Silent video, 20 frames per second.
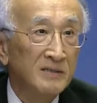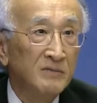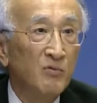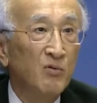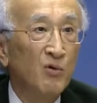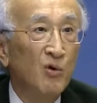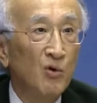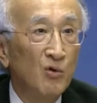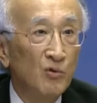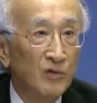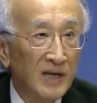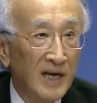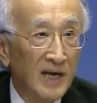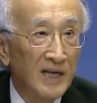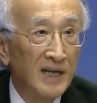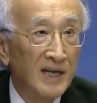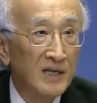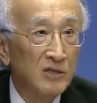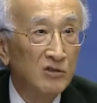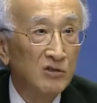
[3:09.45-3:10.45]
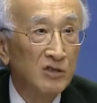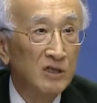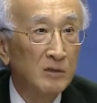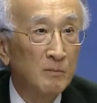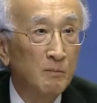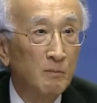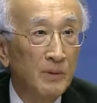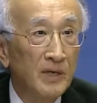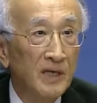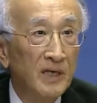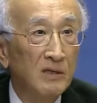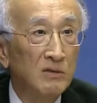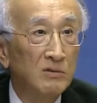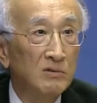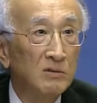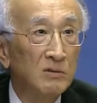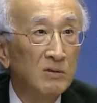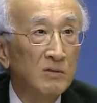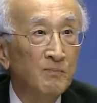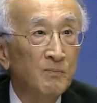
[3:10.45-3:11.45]
for the electric
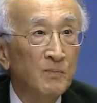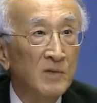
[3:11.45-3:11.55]
vehicle